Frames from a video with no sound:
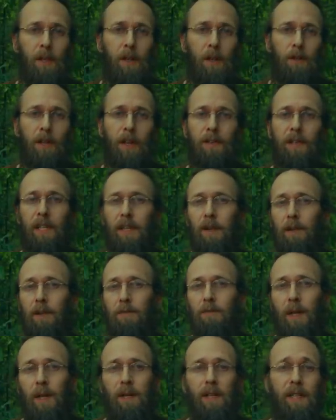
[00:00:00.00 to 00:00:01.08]
or that they aren't
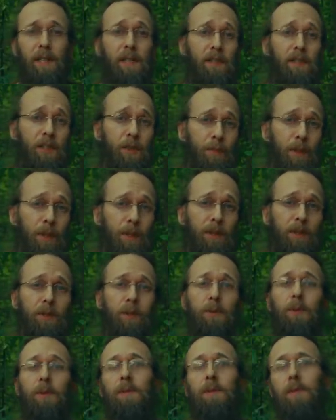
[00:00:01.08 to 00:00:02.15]
very
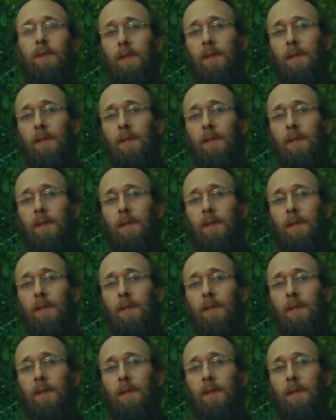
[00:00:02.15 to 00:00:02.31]
spiritual.